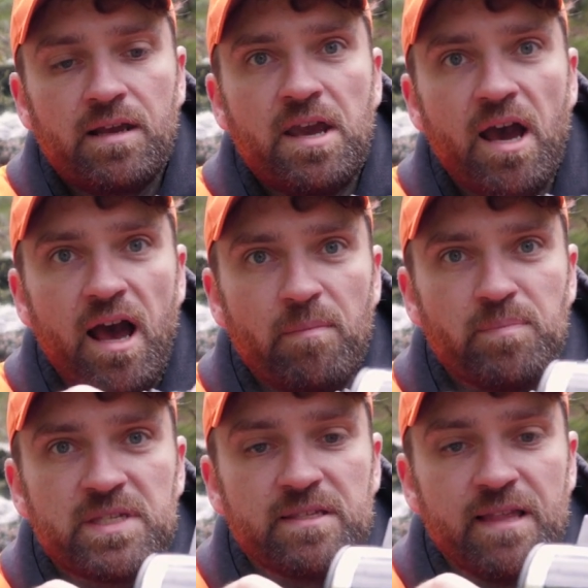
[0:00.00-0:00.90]
cup
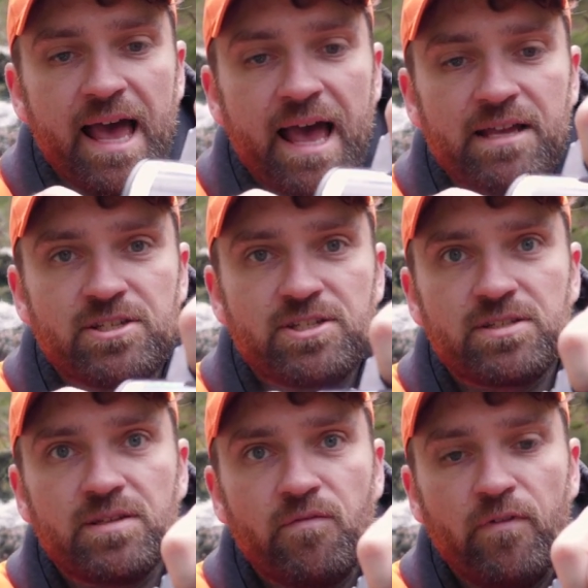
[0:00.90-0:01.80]
/
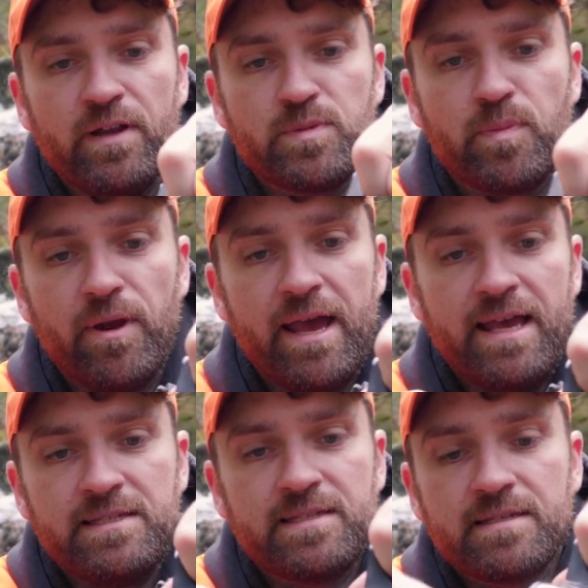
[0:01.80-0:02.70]
French
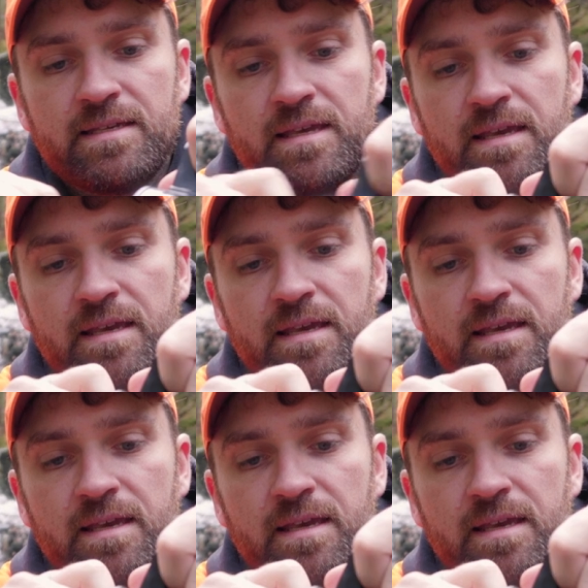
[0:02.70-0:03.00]
press.